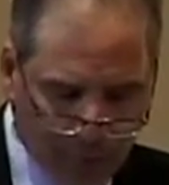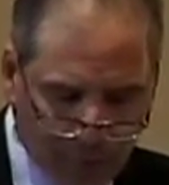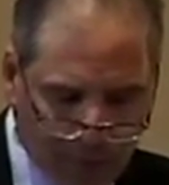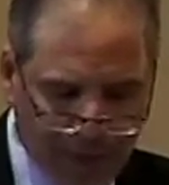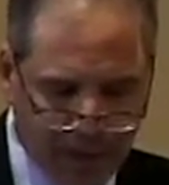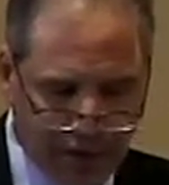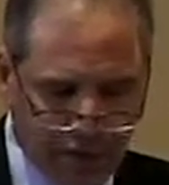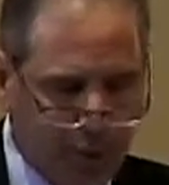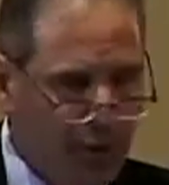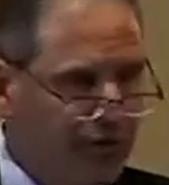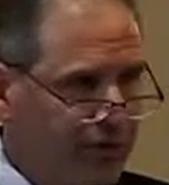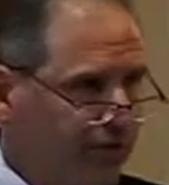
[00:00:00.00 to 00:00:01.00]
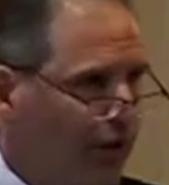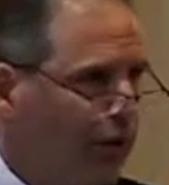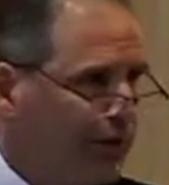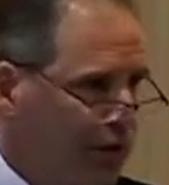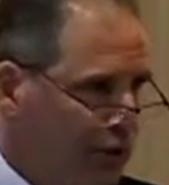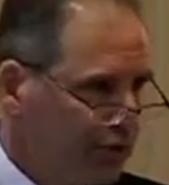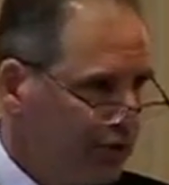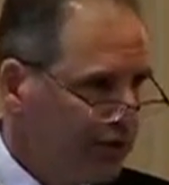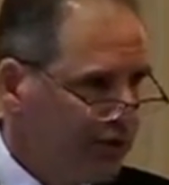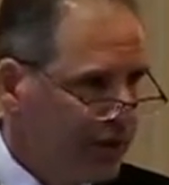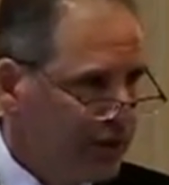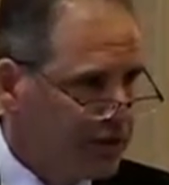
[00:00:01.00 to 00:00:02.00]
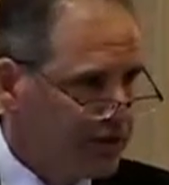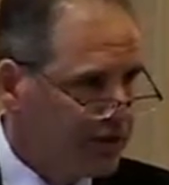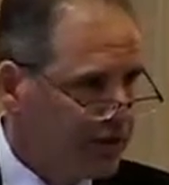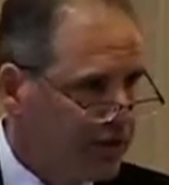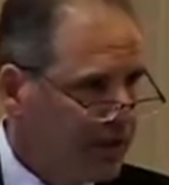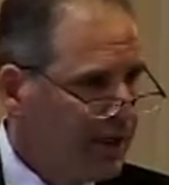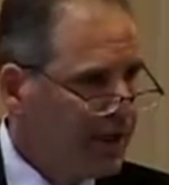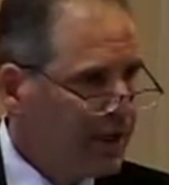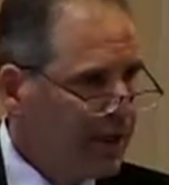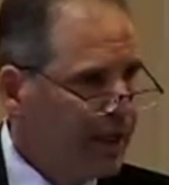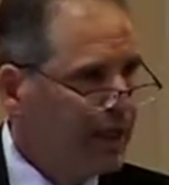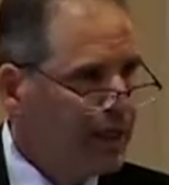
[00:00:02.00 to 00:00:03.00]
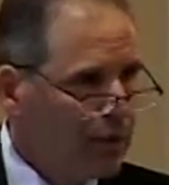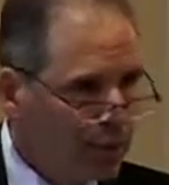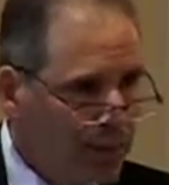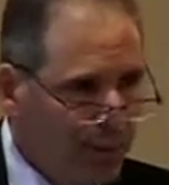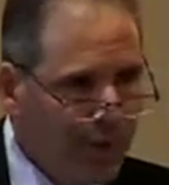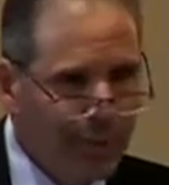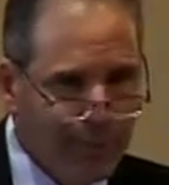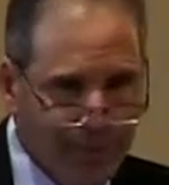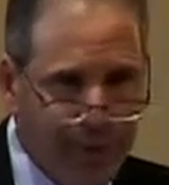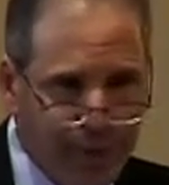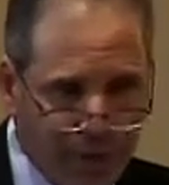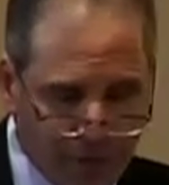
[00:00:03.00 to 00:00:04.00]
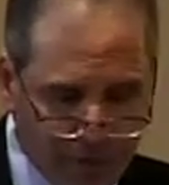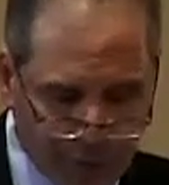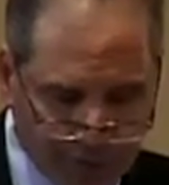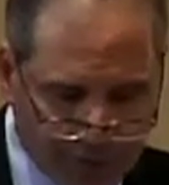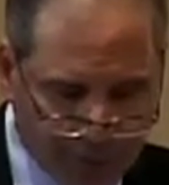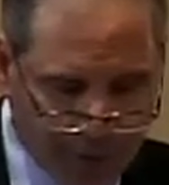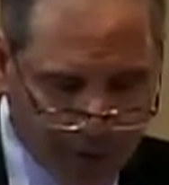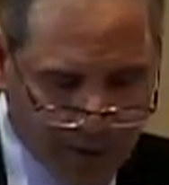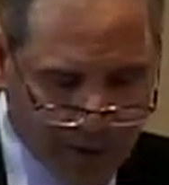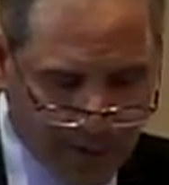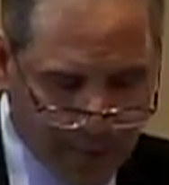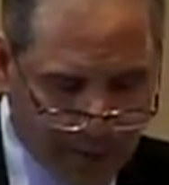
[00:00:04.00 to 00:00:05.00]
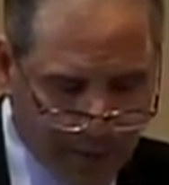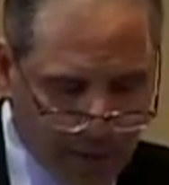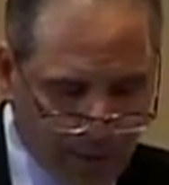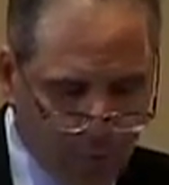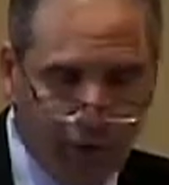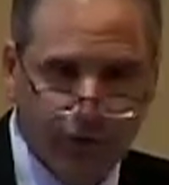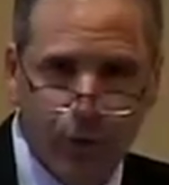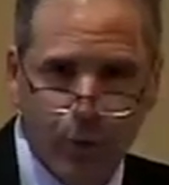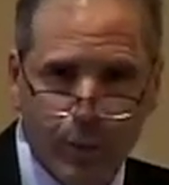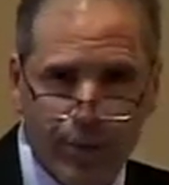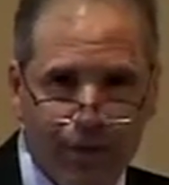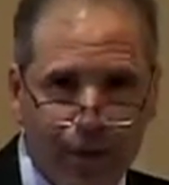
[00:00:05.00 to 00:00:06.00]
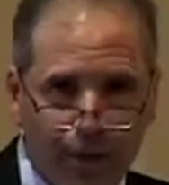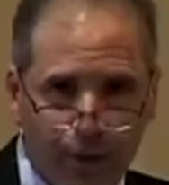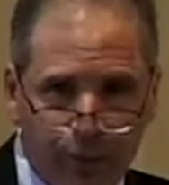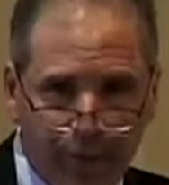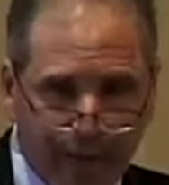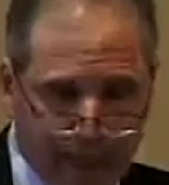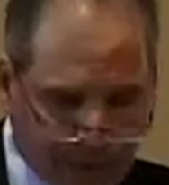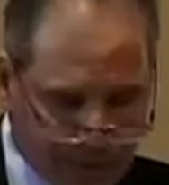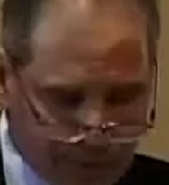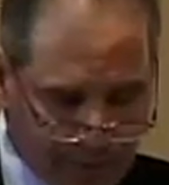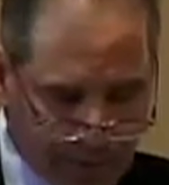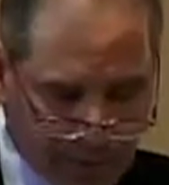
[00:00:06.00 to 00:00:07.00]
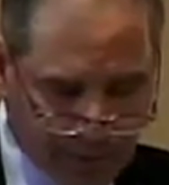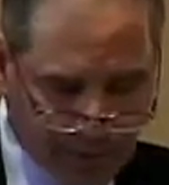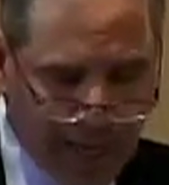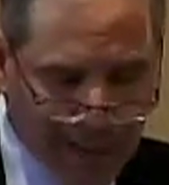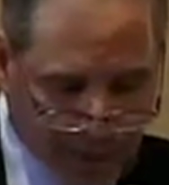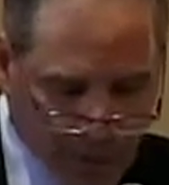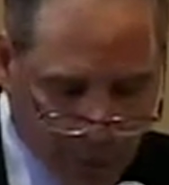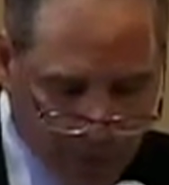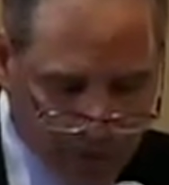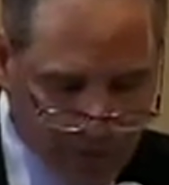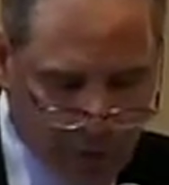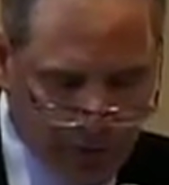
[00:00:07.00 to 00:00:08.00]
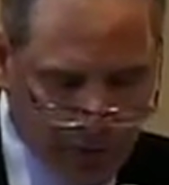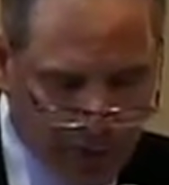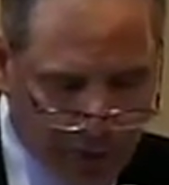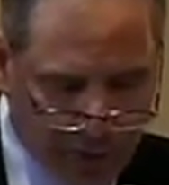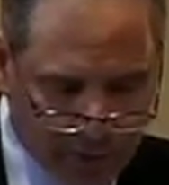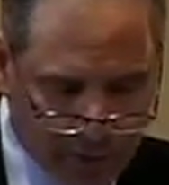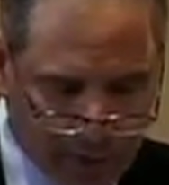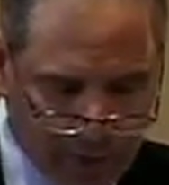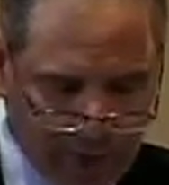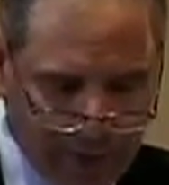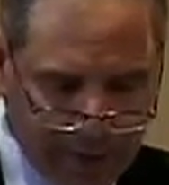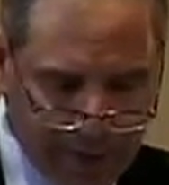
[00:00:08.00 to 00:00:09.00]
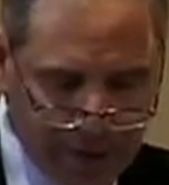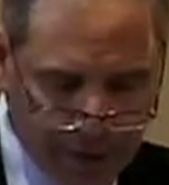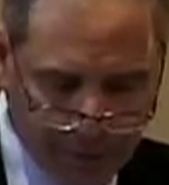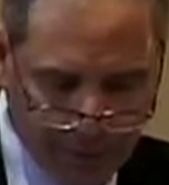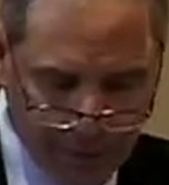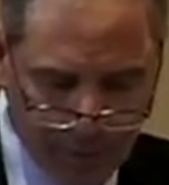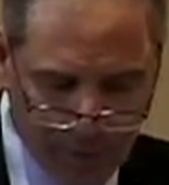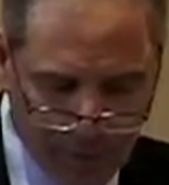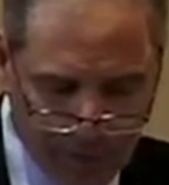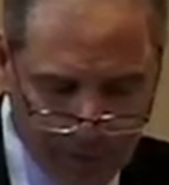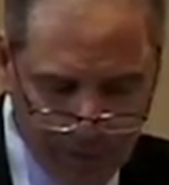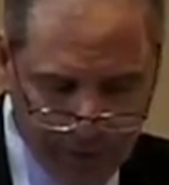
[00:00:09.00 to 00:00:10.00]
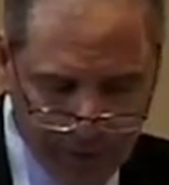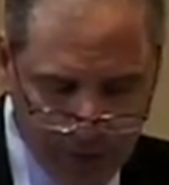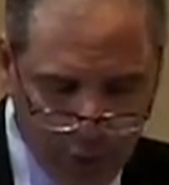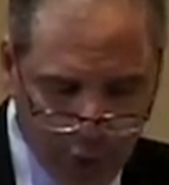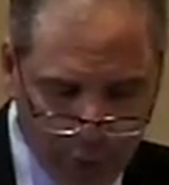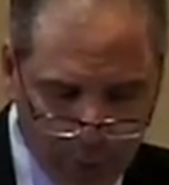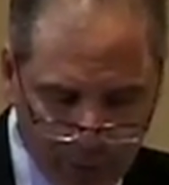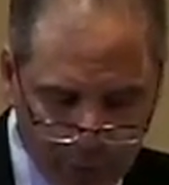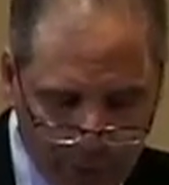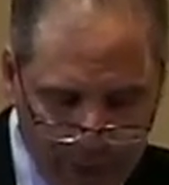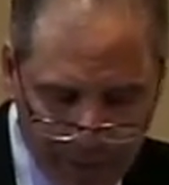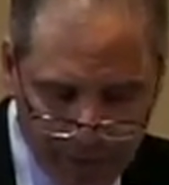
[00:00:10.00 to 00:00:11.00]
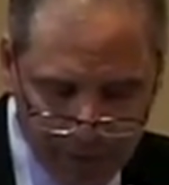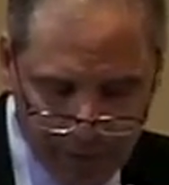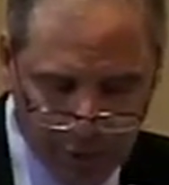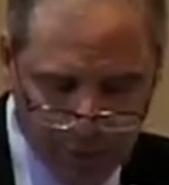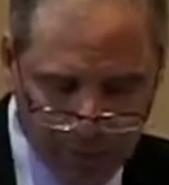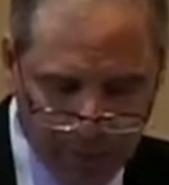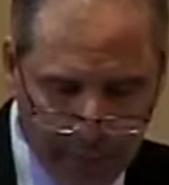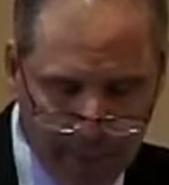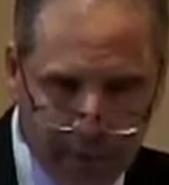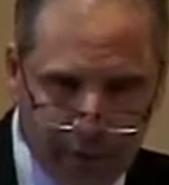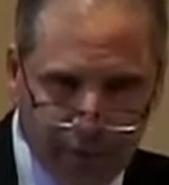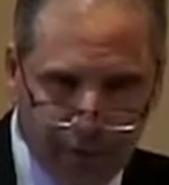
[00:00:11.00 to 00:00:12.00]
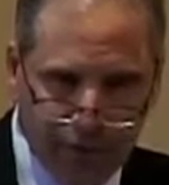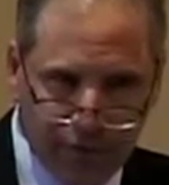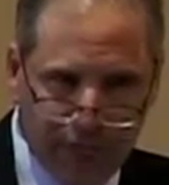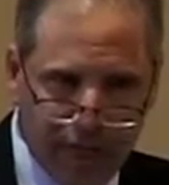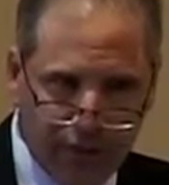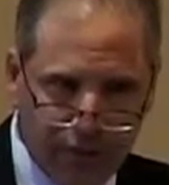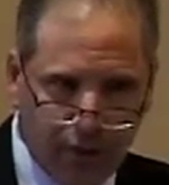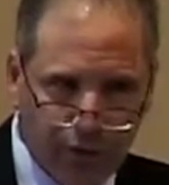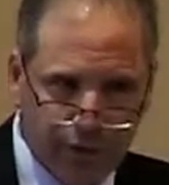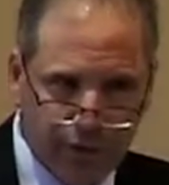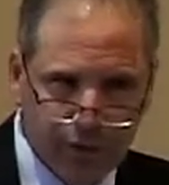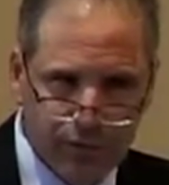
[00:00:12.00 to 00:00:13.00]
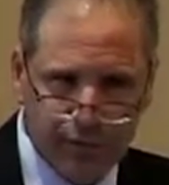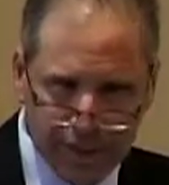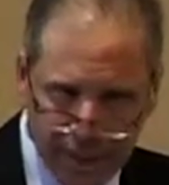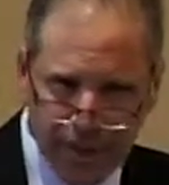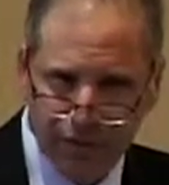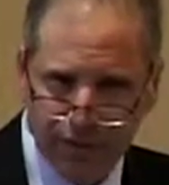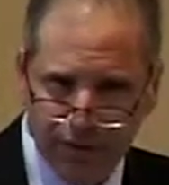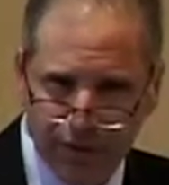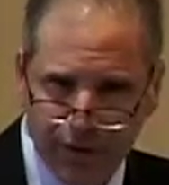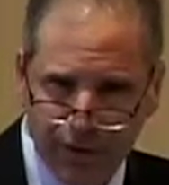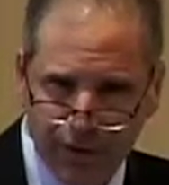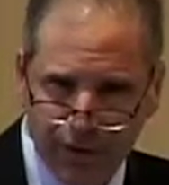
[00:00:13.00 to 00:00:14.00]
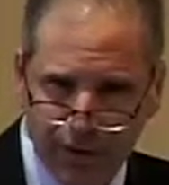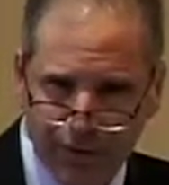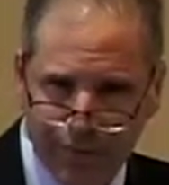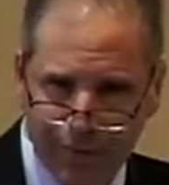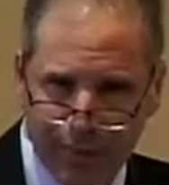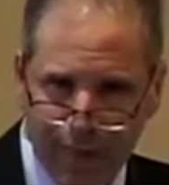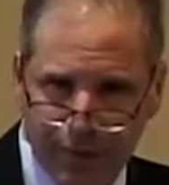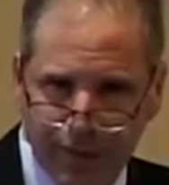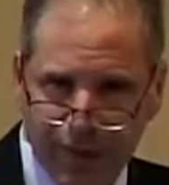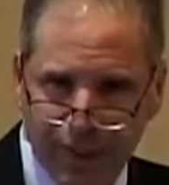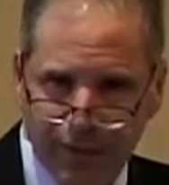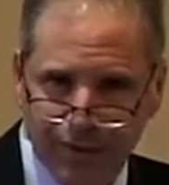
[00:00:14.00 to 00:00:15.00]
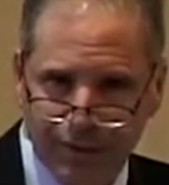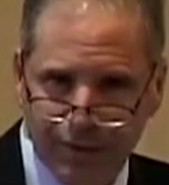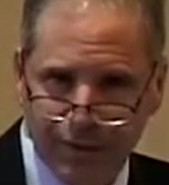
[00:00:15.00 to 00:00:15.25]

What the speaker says: with many disputes involving UCC issues, and he will be our first speaker. Russell will be followed by Scott Lewis, who is a partner in our firm's business and corporate practice group. Scott is also in his 30th year, if I'm not mistaken.